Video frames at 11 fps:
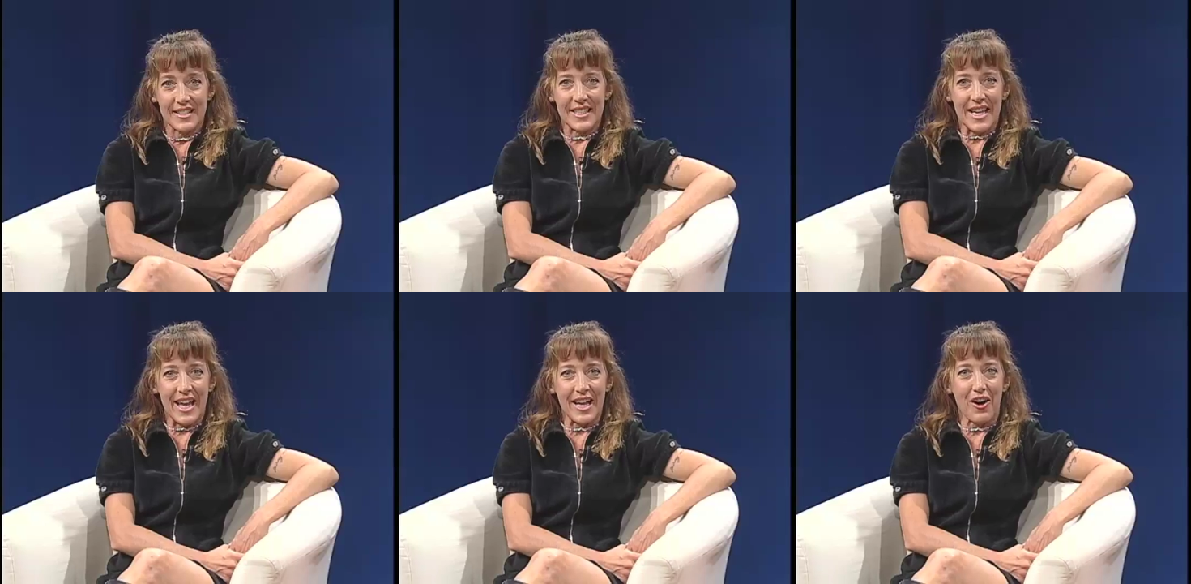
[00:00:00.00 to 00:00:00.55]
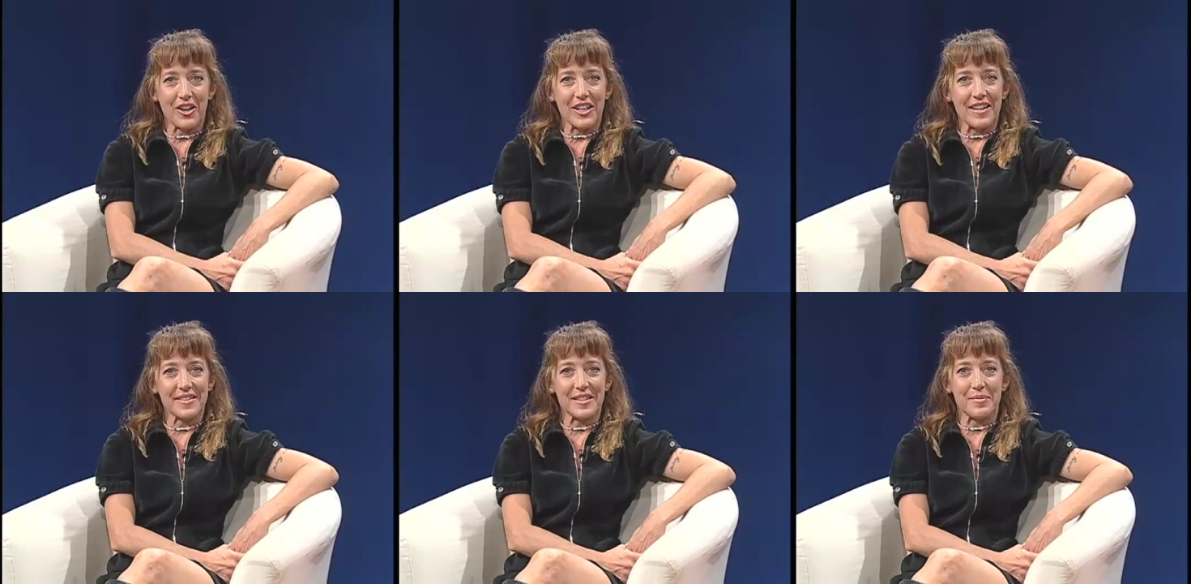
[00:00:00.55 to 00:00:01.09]
Today, our
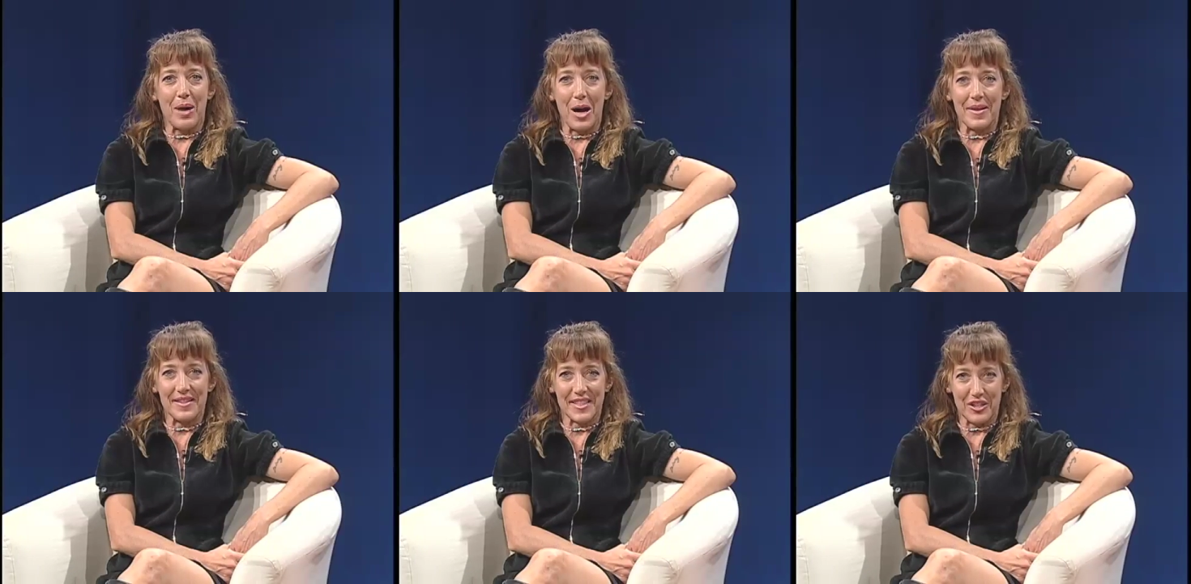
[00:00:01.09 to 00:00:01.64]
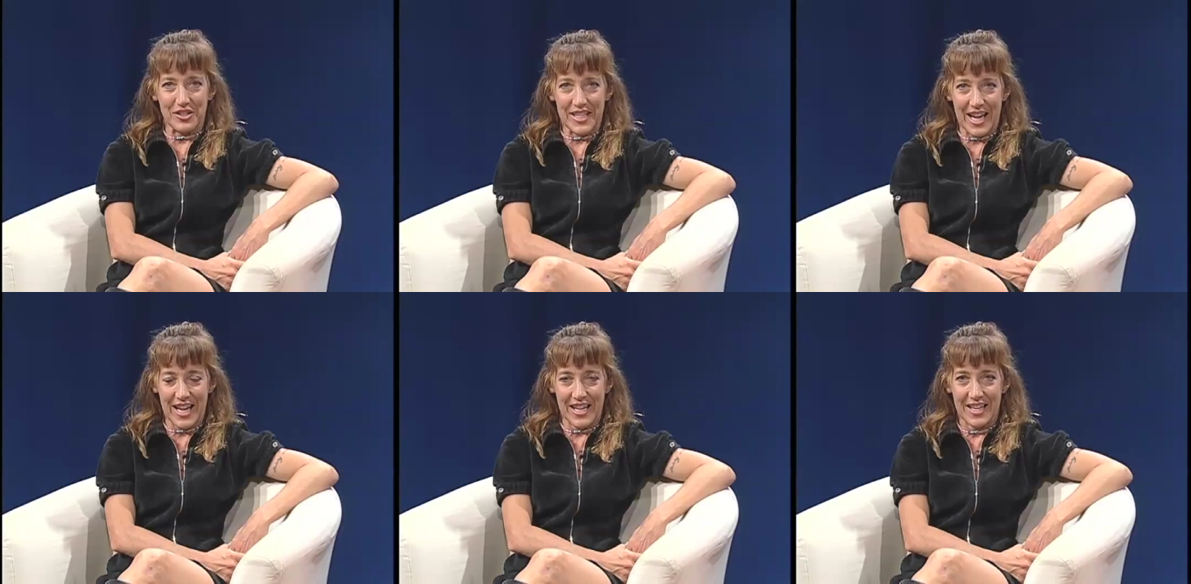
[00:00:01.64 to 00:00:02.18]
guest is Bob
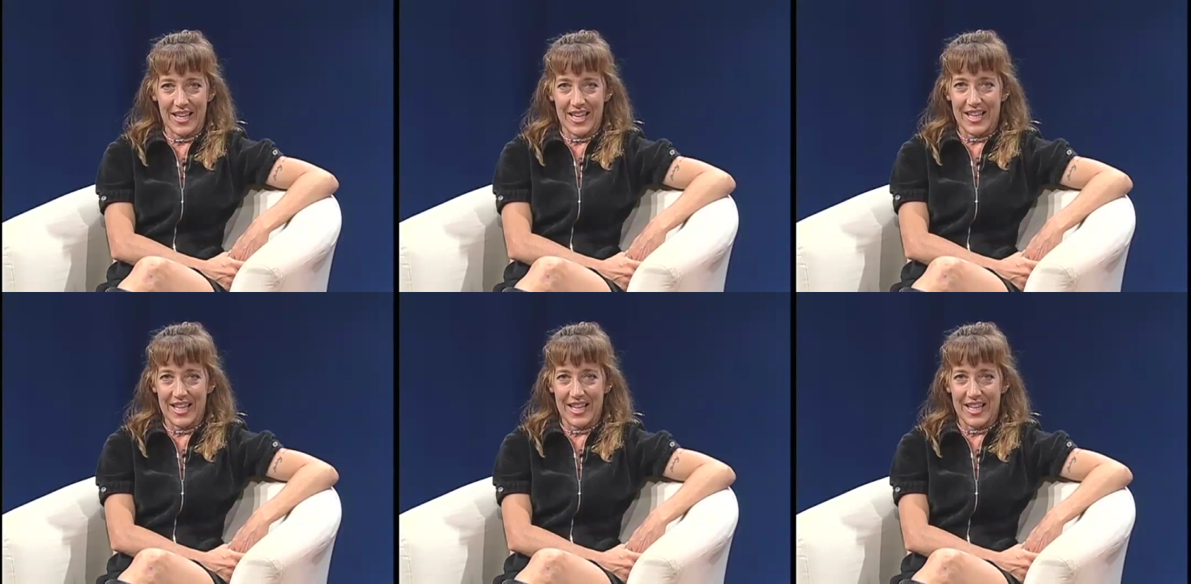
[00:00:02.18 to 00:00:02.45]
Essertier.